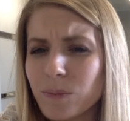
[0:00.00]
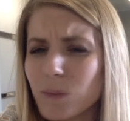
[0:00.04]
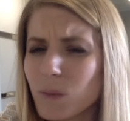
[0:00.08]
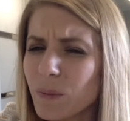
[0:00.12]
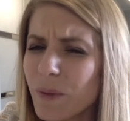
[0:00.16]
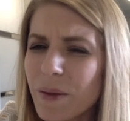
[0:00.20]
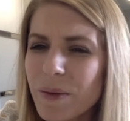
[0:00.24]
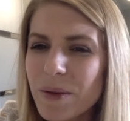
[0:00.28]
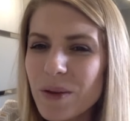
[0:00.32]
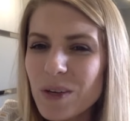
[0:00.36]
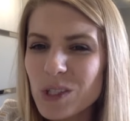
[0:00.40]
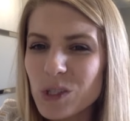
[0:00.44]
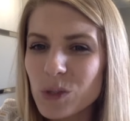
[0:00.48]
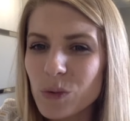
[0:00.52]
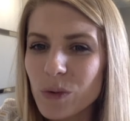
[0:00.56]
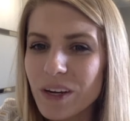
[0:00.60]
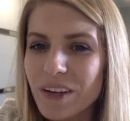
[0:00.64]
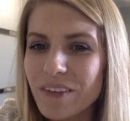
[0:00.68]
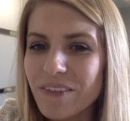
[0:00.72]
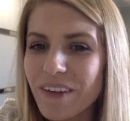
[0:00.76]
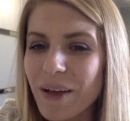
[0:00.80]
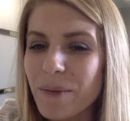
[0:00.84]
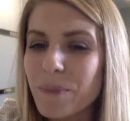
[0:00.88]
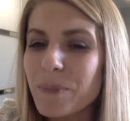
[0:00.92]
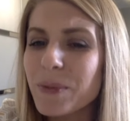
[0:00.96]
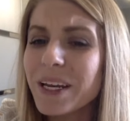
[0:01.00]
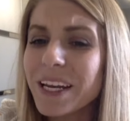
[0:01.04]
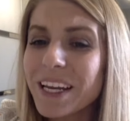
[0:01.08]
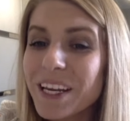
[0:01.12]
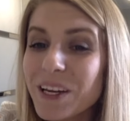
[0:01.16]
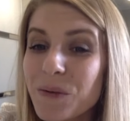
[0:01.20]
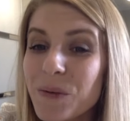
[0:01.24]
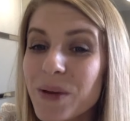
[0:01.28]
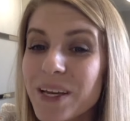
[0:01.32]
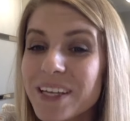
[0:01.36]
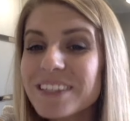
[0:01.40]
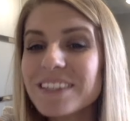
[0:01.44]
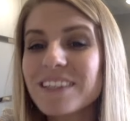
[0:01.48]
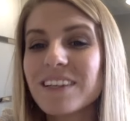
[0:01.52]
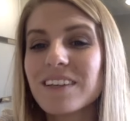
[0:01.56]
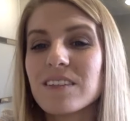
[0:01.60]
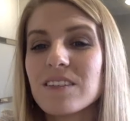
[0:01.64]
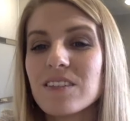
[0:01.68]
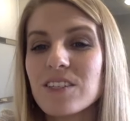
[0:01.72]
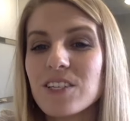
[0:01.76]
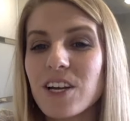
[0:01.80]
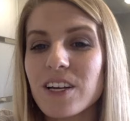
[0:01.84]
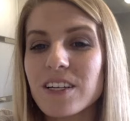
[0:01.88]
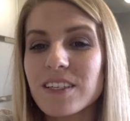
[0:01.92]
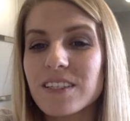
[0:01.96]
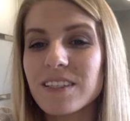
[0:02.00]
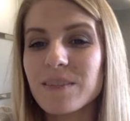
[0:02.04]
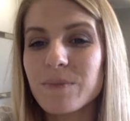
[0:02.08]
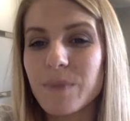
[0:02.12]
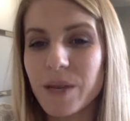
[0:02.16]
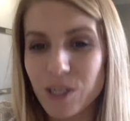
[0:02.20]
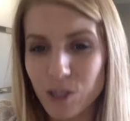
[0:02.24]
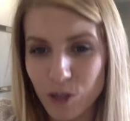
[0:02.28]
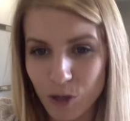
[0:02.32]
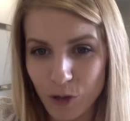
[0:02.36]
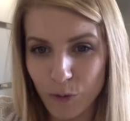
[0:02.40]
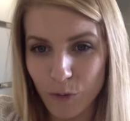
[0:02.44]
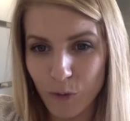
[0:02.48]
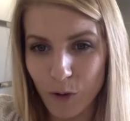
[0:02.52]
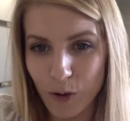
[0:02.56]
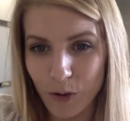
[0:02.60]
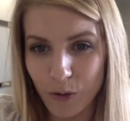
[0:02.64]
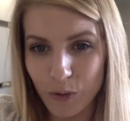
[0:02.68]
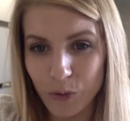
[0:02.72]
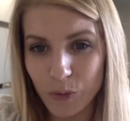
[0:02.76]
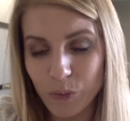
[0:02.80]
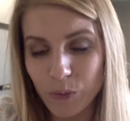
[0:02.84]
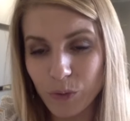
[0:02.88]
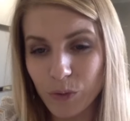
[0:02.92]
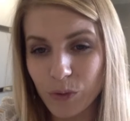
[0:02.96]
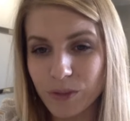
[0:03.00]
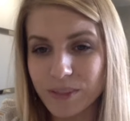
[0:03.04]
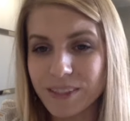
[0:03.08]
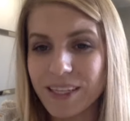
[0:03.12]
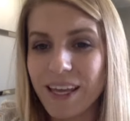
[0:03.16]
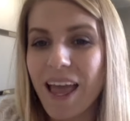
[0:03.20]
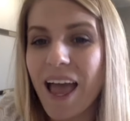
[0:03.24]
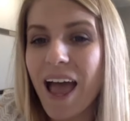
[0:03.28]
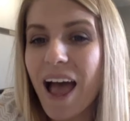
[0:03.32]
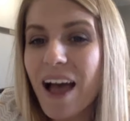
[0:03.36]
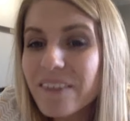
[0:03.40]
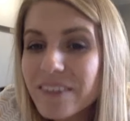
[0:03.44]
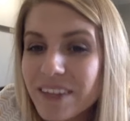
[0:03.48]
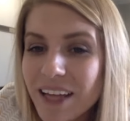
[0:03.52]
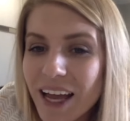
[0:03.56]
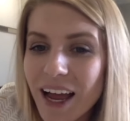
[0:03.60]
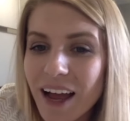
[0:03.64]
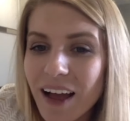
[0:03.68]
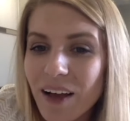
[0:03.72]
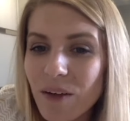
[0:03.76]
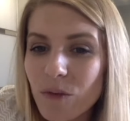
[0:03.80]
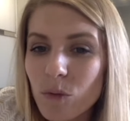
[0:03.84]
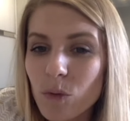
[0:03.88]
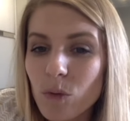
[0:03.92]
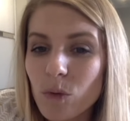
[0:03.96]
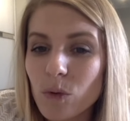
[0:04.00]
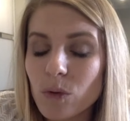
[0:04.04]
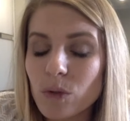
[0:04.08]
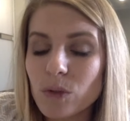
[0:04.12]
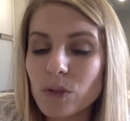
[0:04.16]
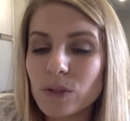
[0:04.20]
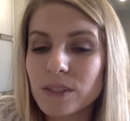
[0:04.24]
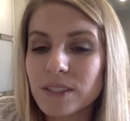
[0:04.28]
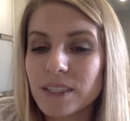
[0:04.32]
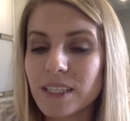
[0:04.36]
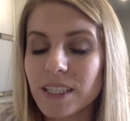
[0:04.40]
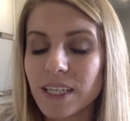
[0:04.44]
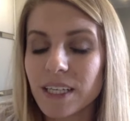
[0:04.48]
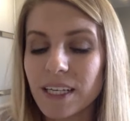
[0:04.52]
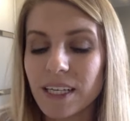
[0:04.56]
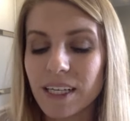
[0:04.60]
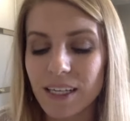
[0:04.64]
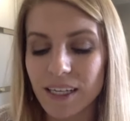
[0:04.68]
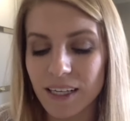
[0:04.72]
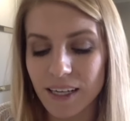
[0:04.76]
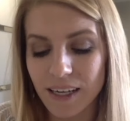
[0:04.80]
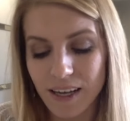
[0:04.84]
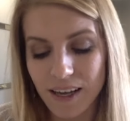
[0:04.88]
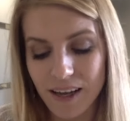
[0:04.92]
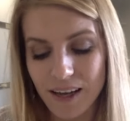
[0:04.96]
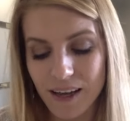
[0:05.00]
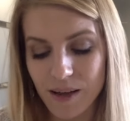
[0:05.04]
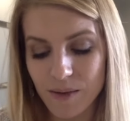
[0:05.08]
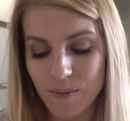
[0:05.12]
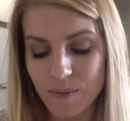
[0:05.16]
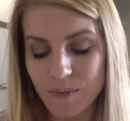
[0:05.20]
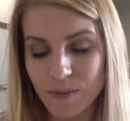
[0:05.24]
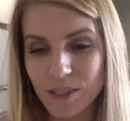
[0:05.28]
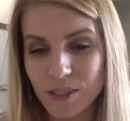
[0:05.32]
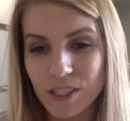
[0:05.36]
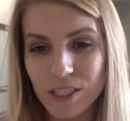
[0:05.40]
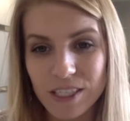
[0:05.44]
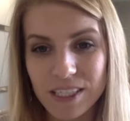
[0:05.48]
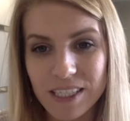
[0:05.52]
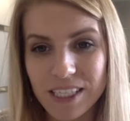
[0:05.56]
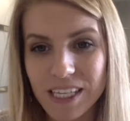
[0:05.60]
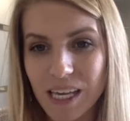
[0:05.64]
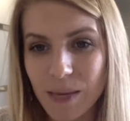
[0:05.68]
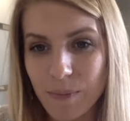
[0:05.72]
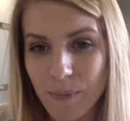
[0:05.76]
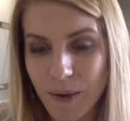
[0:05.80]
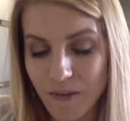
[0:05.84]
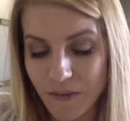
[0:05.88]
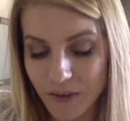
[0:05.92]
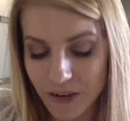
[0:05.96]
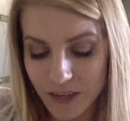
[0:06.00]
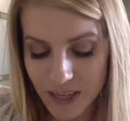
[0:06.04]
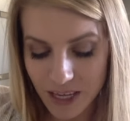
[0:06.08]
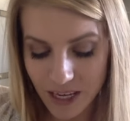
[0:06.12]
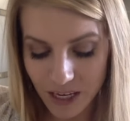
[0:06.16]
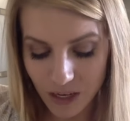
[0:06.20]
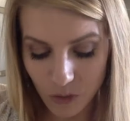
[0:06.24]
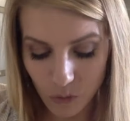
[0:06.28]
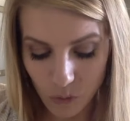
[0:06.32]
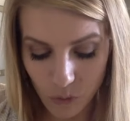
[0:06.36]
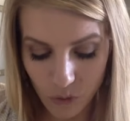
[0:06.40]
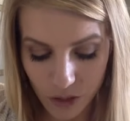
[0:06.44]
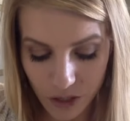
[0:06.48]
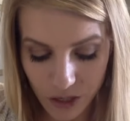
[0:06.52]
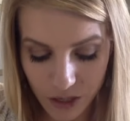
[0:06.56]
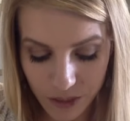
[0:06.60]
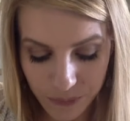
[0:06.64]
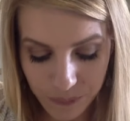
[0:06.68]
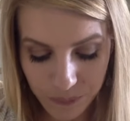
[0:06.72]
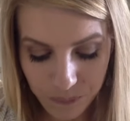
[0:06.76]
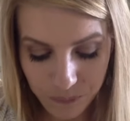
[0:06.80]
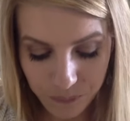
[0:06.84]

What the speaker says: Maybe it was $25. But anyways, just make sure you're following the rules. They have to have rules just to keep everything in order.